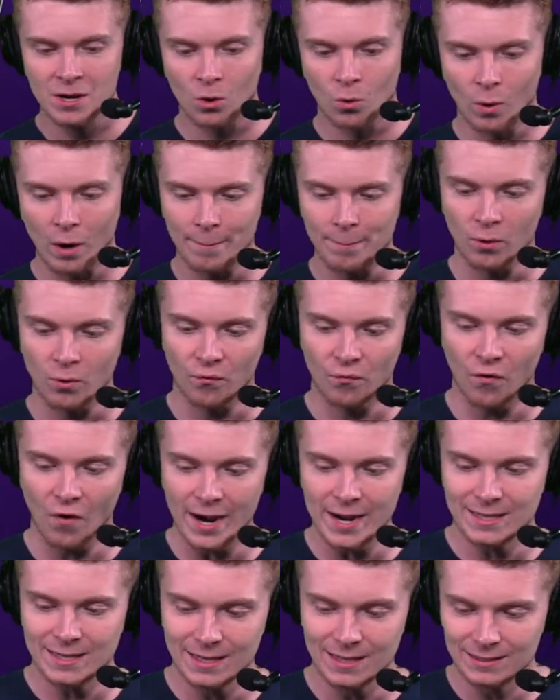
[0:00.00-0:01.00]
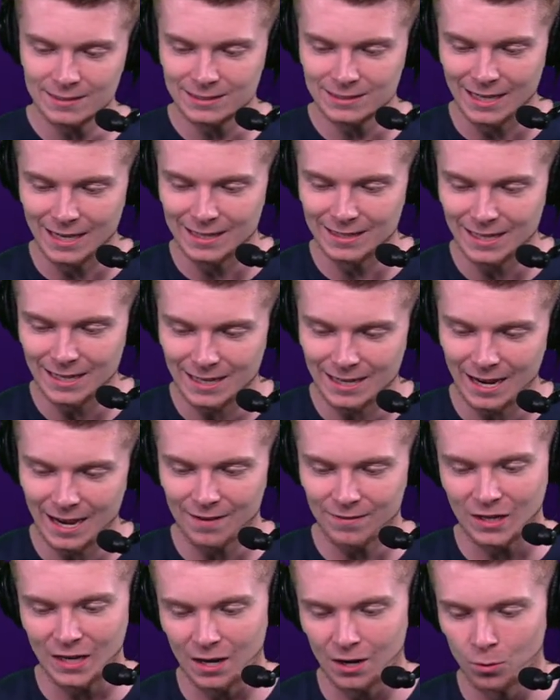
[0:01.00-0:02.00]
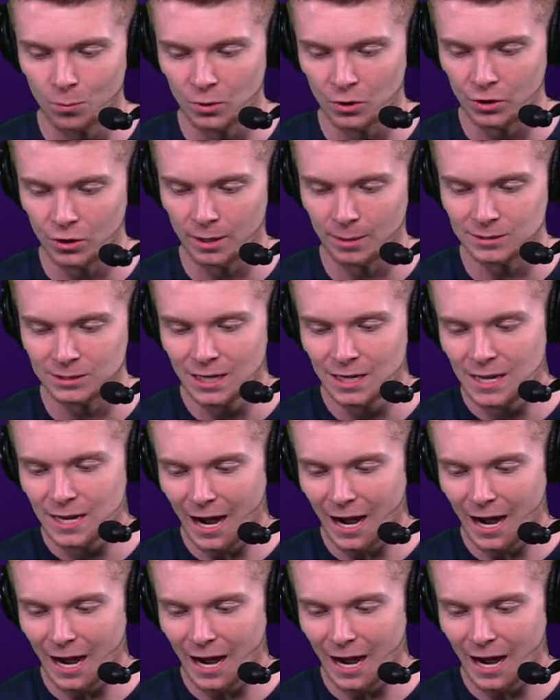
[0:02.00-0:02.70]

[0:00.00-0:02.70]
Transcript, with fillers: Rebel Viking saying they can have Caleb Williams.